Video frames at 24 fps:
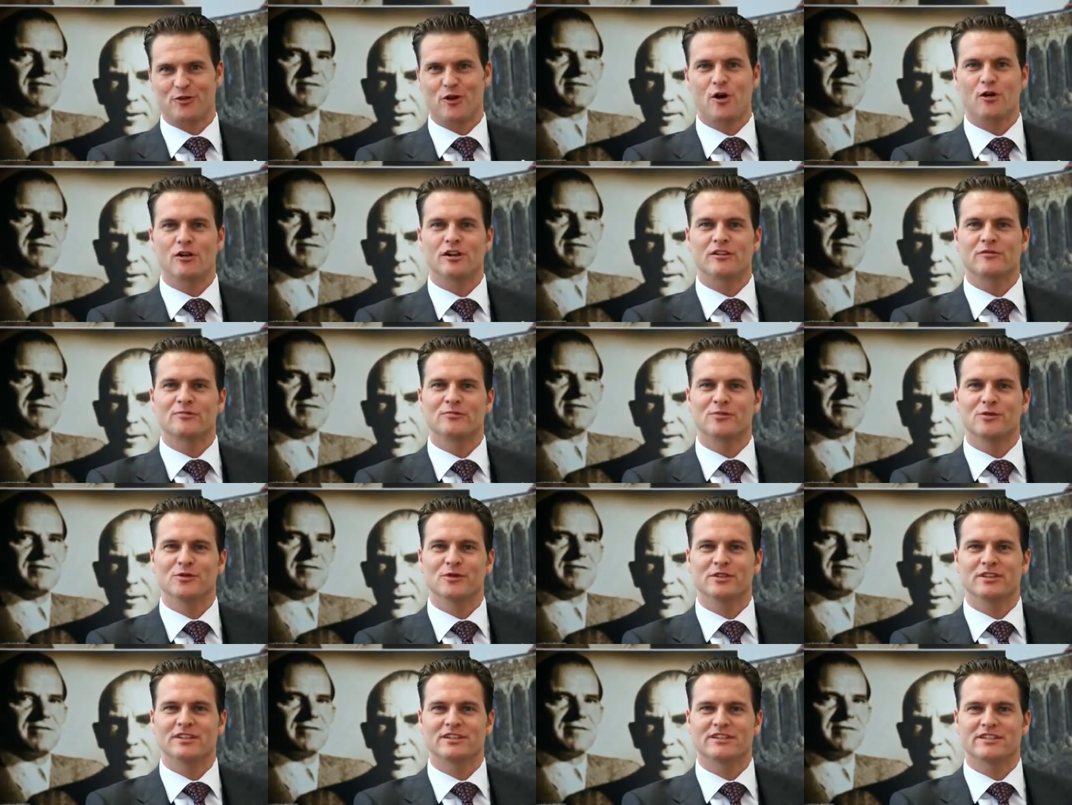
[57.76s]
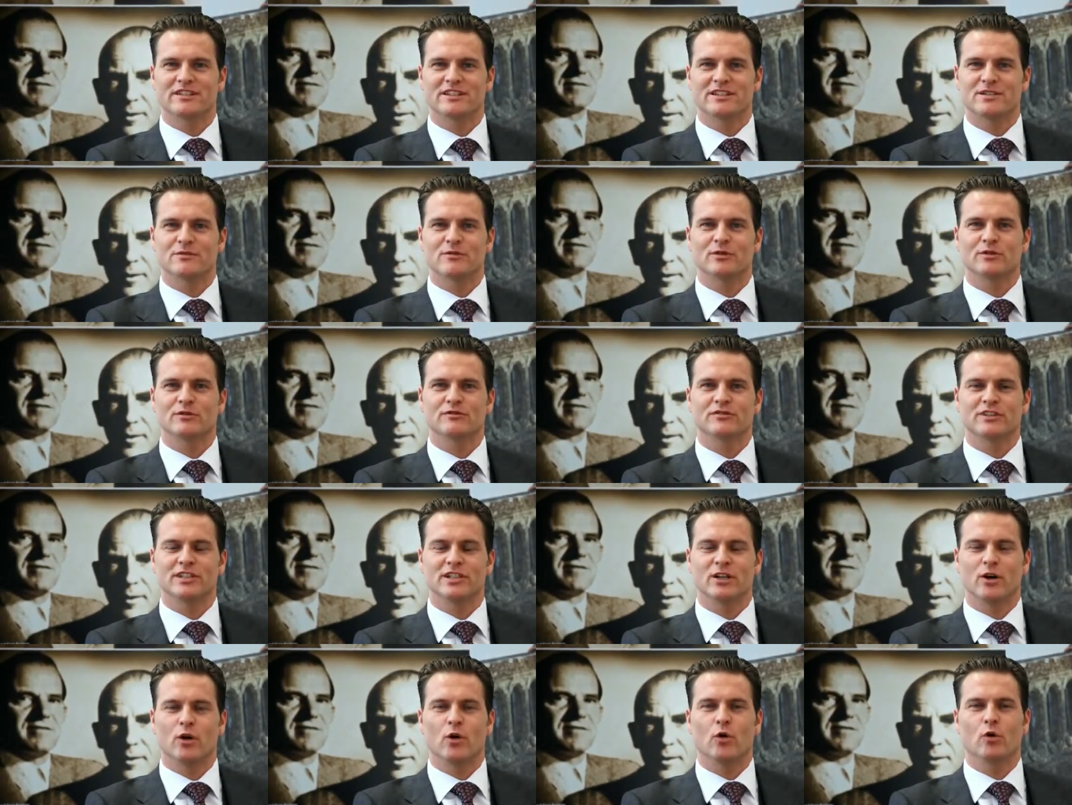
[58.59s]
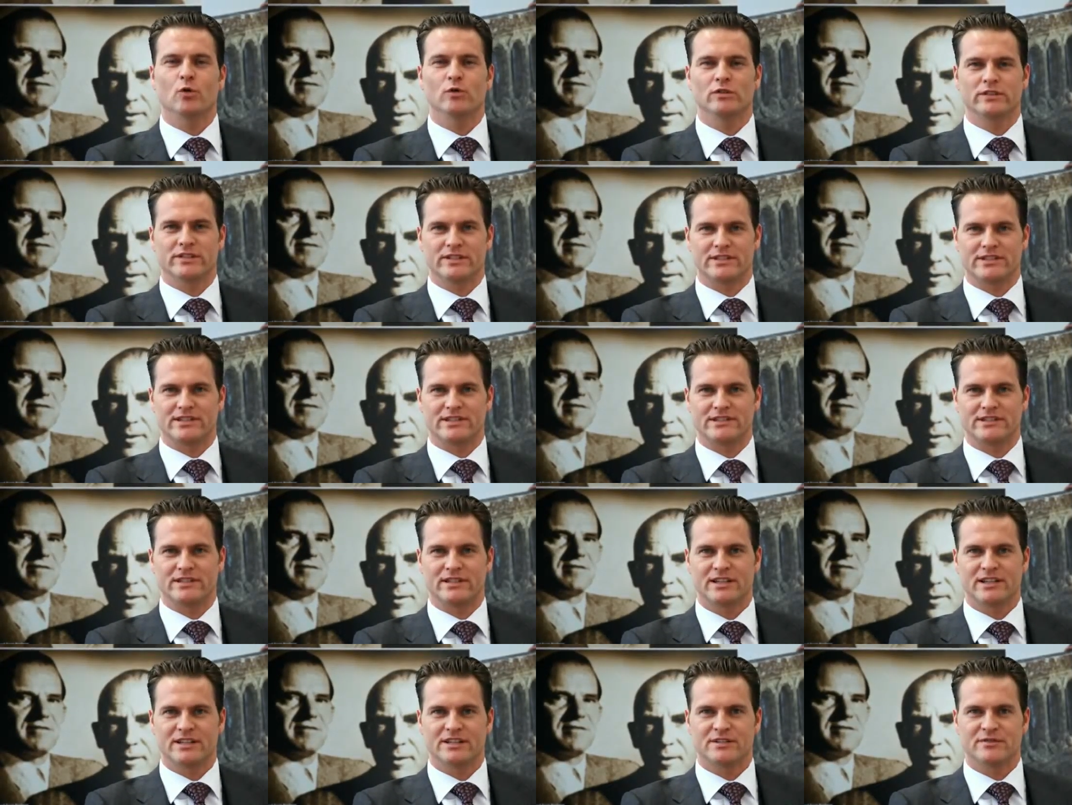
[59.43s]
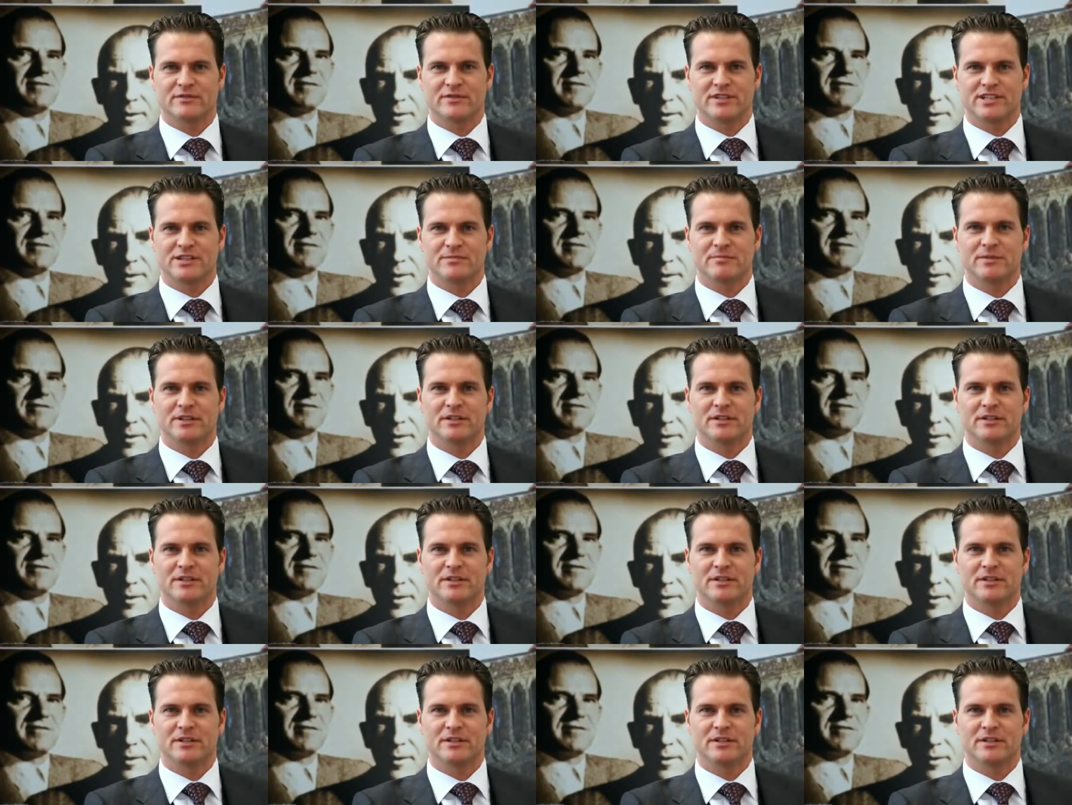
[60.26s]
Speaker 1: Carl F. Bucherer is one of the oldest Swiss